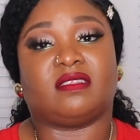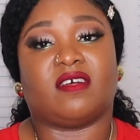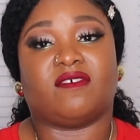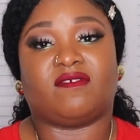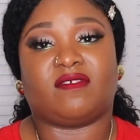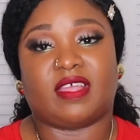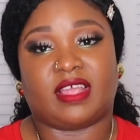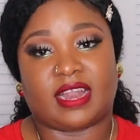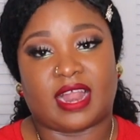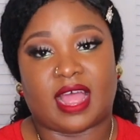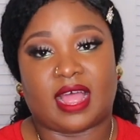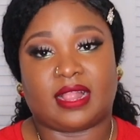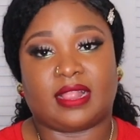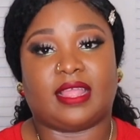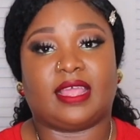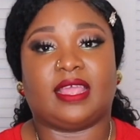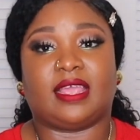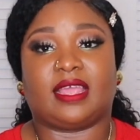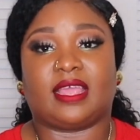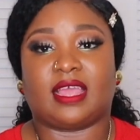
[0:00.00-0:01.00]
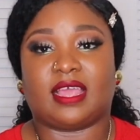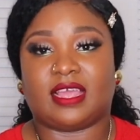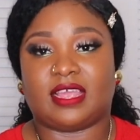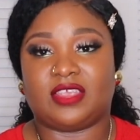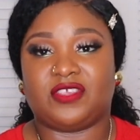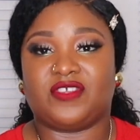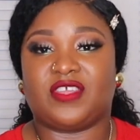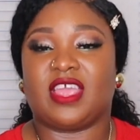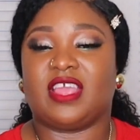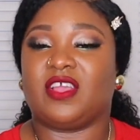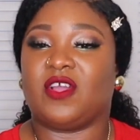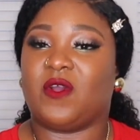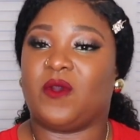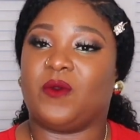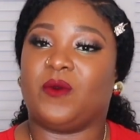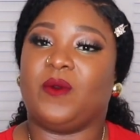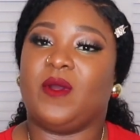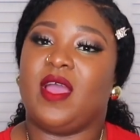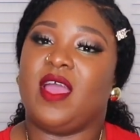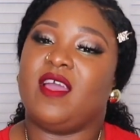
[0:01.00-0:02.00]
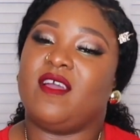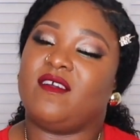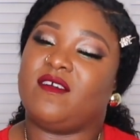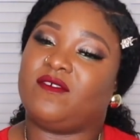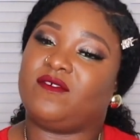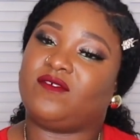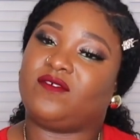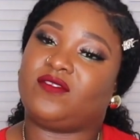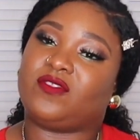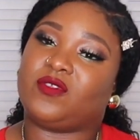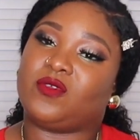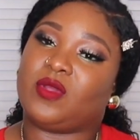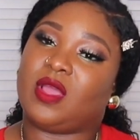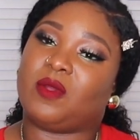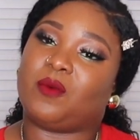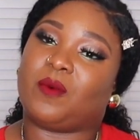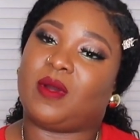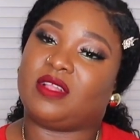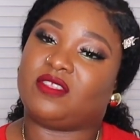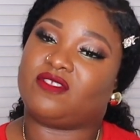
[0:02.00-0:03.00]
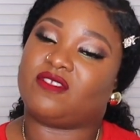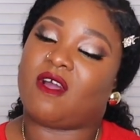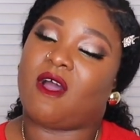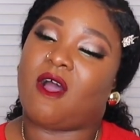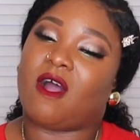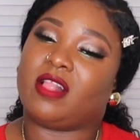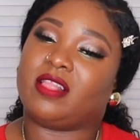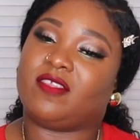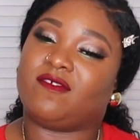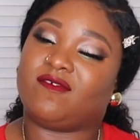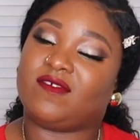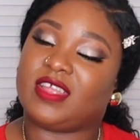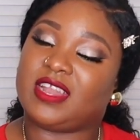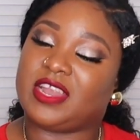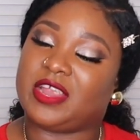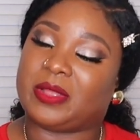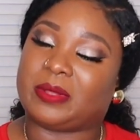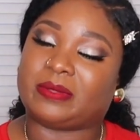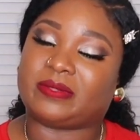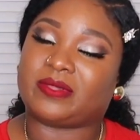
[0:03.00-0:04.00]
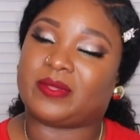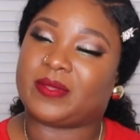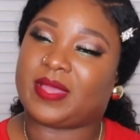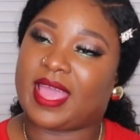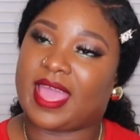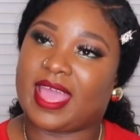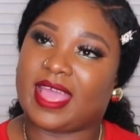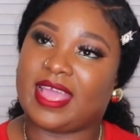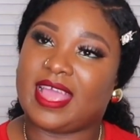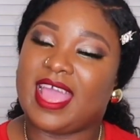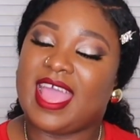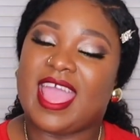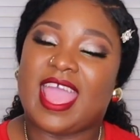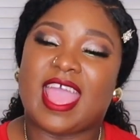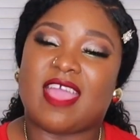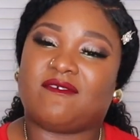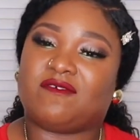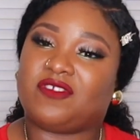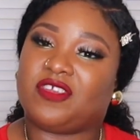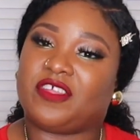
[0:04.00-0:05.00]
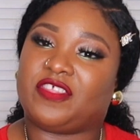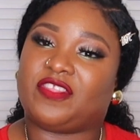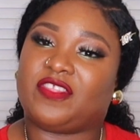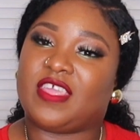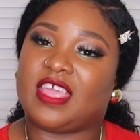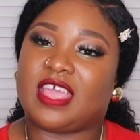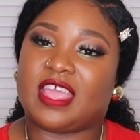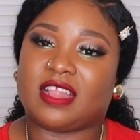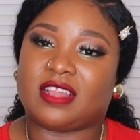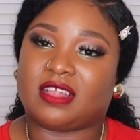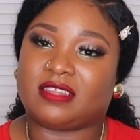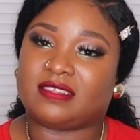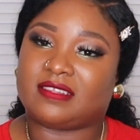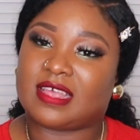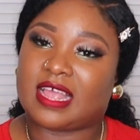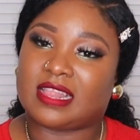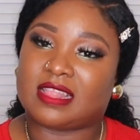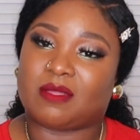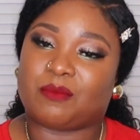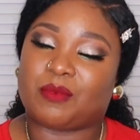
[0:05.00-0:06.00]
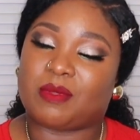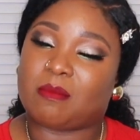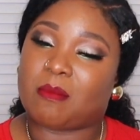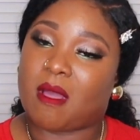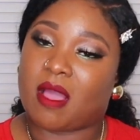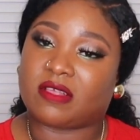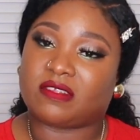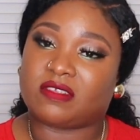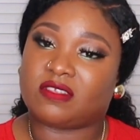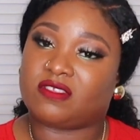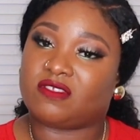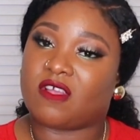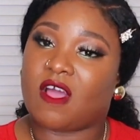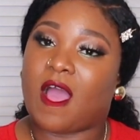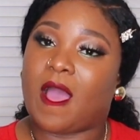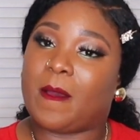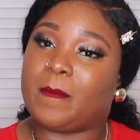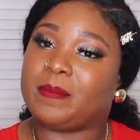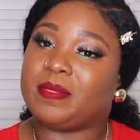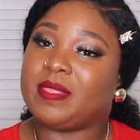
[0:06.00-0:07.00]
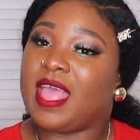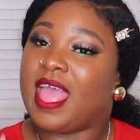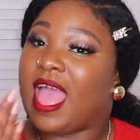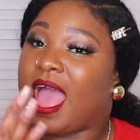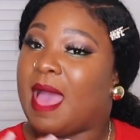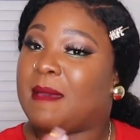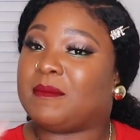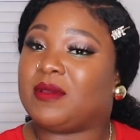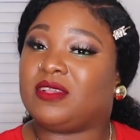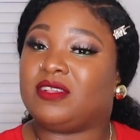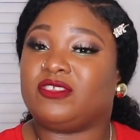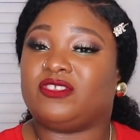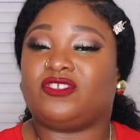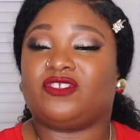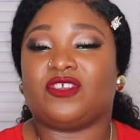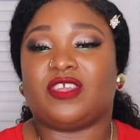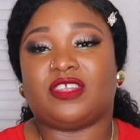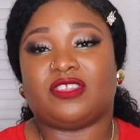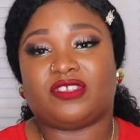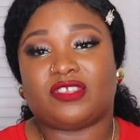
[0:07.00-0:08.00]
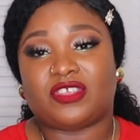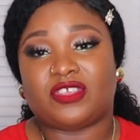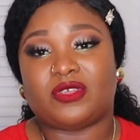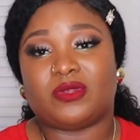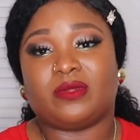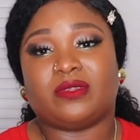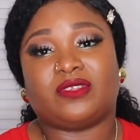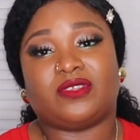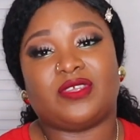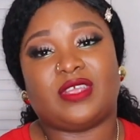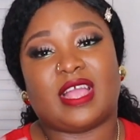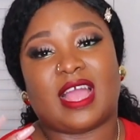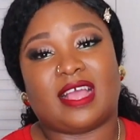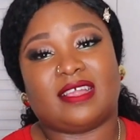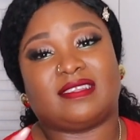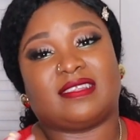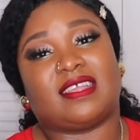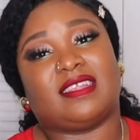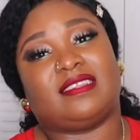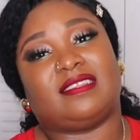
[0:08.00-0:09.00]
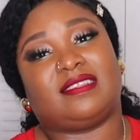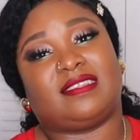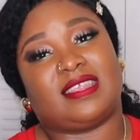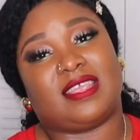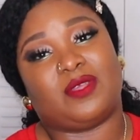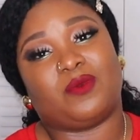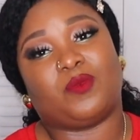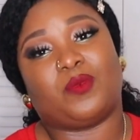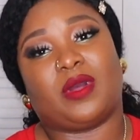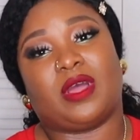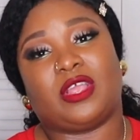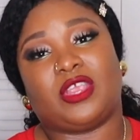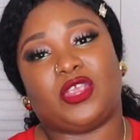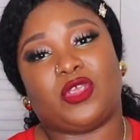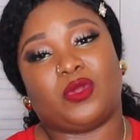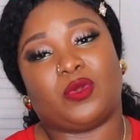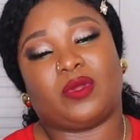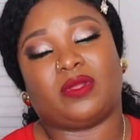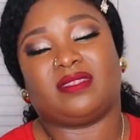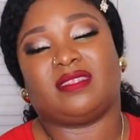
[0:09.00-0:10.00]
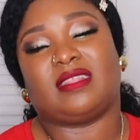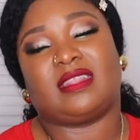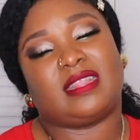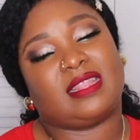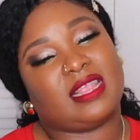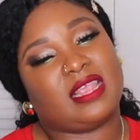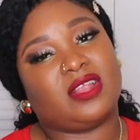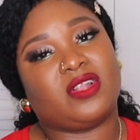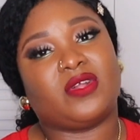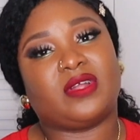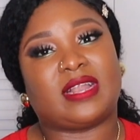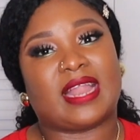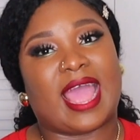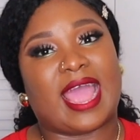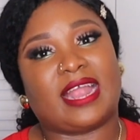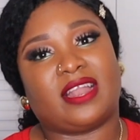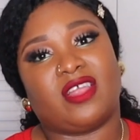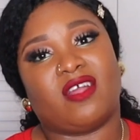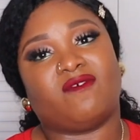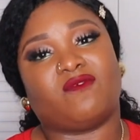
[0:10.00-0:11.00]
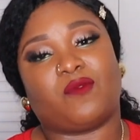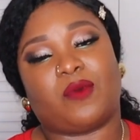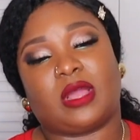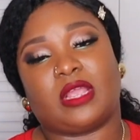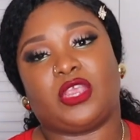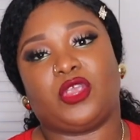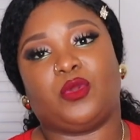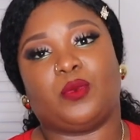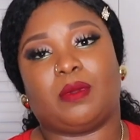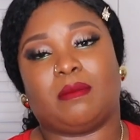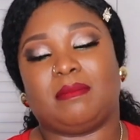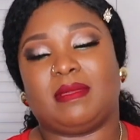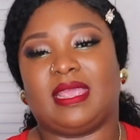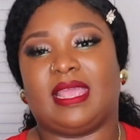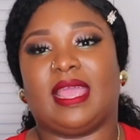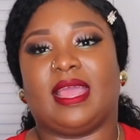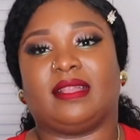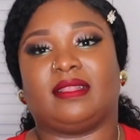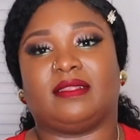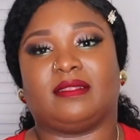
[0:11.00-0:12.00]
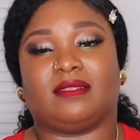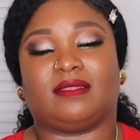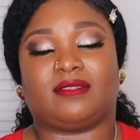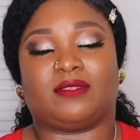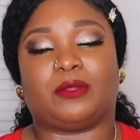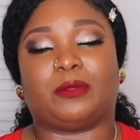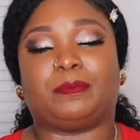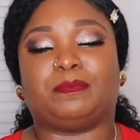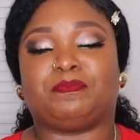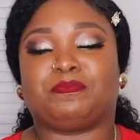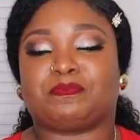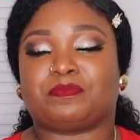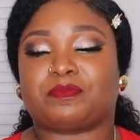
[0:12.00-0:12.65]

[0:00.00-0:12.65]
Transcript: stuff like that, like, you can go to and watch all the videos. Okay, if you're thinking of signing up with BoxyCharm, I'm gonna show it to you so you guys can see what you know, an idea of what you will be getting. So